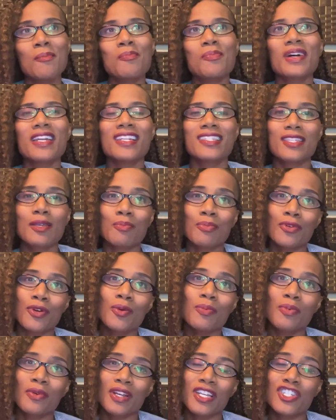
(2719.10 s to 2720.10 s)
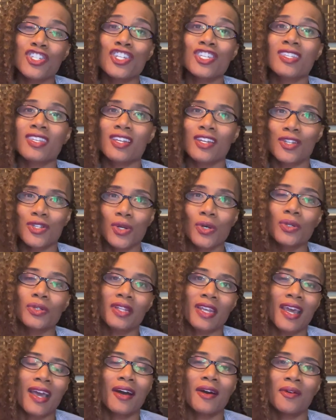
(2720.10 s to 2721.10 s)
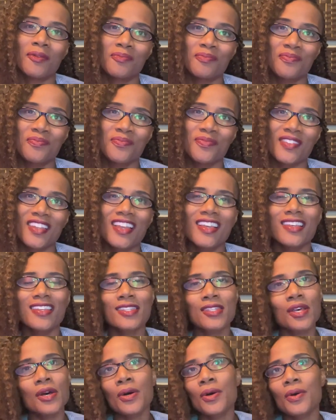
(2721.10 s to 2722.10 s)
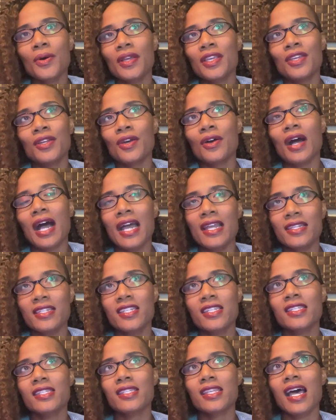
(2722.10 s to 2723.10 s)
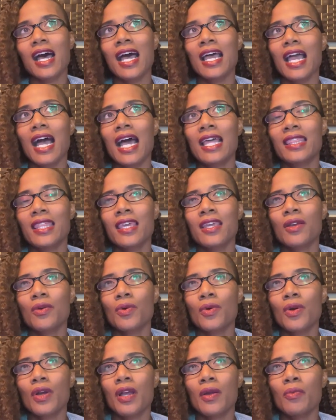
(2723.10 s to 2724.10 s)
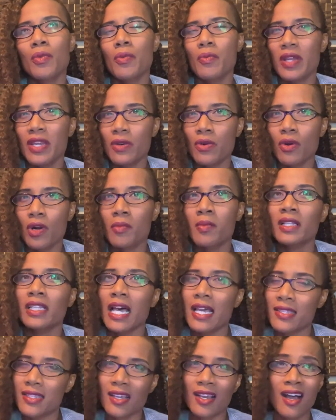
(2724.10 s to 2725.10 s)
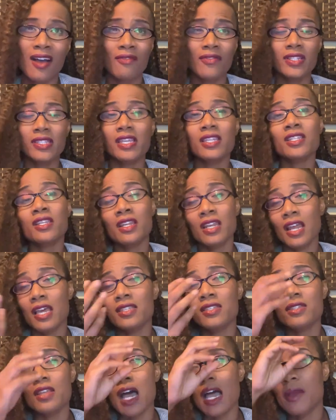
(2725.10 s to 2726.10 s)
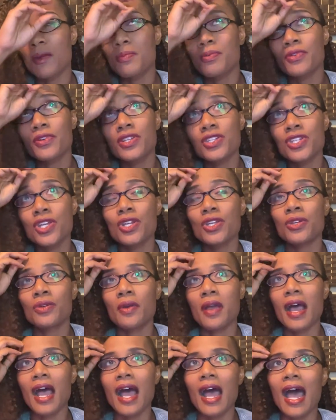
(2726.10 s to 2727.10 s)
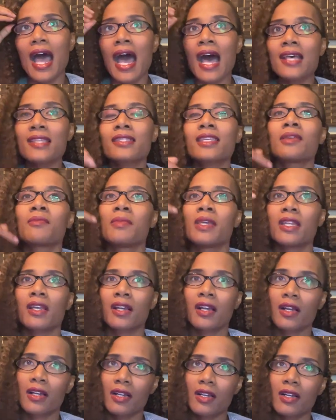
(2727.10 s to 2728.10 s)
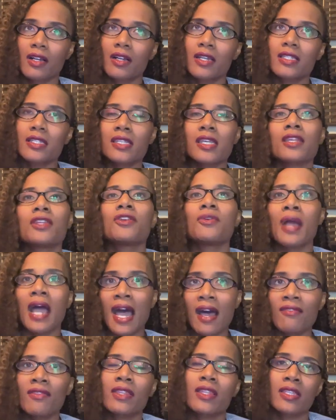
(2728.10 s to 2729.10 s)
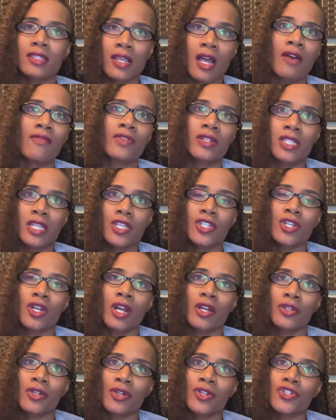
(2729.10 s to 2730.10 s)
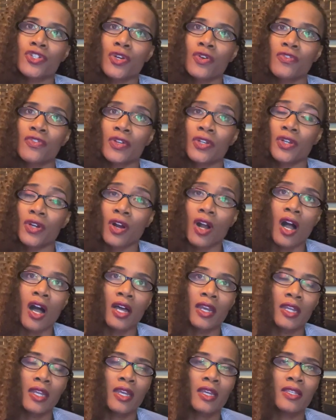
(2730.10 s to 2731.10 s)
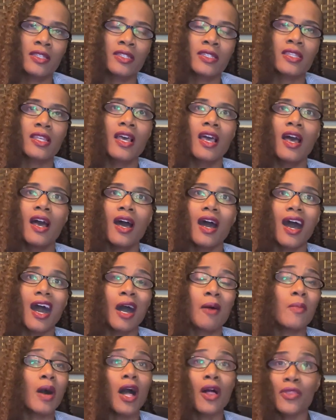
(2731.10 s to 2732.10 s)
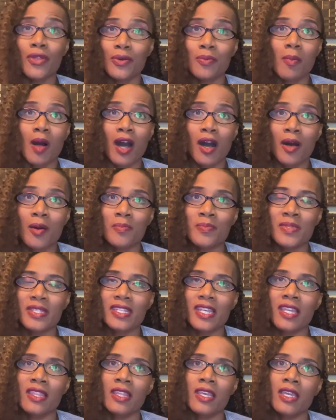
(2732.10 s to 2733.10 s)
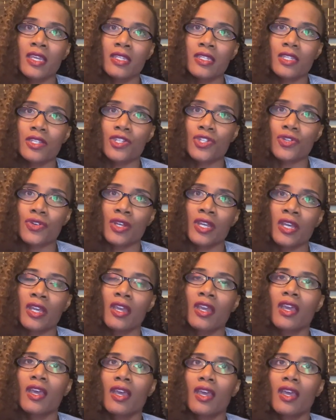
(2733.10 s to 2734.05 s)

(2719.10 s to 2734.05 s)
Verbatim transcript: But it's appropriate. She's an adult now. So, you know, I think when we normalize the conversation, and I appreciate you asking me to continue having this conversation on your show for your audience, other moms in the industry.